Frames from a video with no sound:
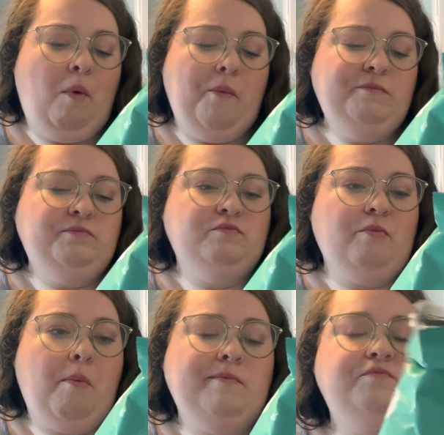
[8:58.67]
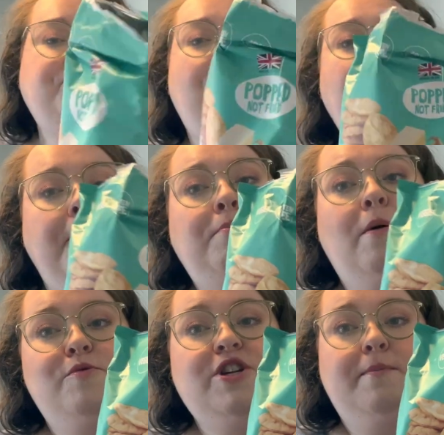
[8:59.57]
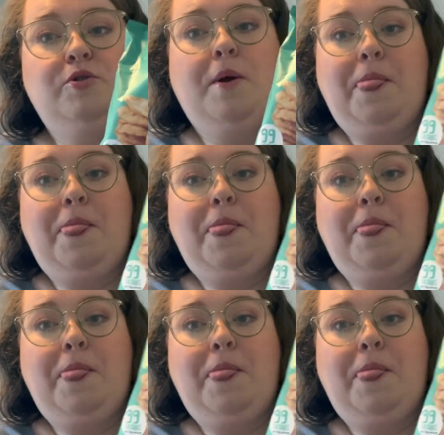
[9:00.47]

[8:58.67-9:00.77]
Mmm. They're like pop chips.